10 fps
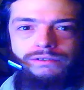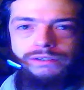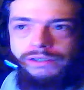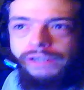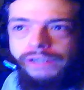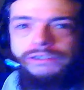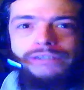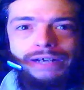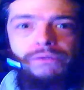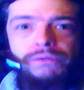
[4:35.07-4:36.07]
You can do
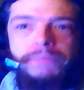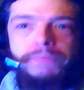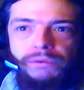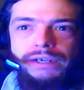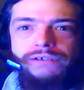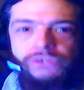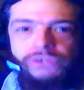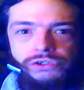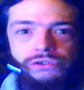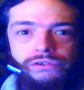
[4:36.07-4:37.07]
that with everyone else
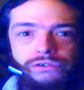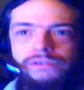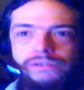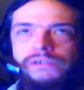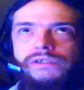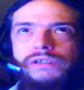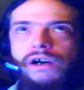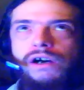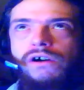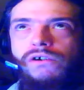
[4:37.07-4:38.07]
too.
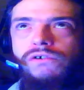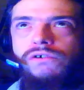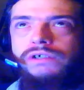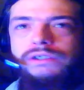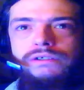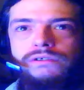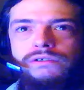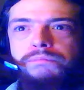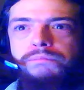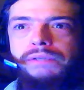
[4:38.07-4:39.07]
All
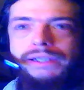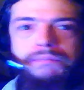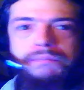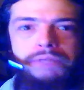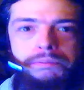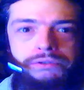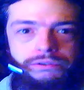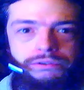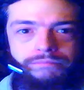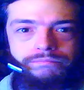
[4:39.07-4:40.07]
2 billion people.
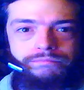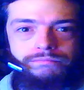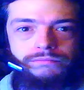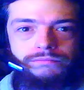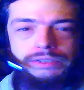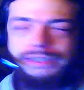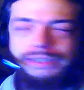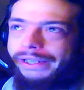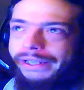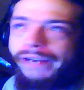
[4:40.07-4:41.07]
Because I
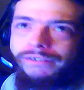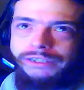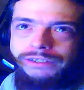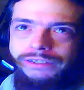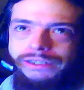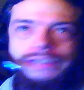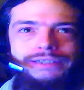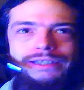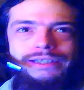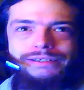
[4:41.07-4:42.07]
guarantee you they
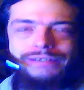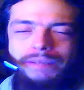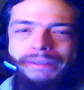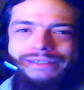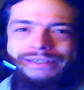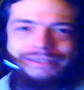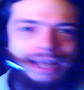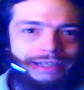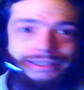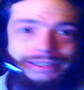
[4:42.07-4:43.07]
did the same
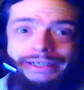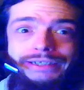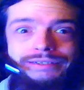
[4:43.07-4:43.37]
exact thing.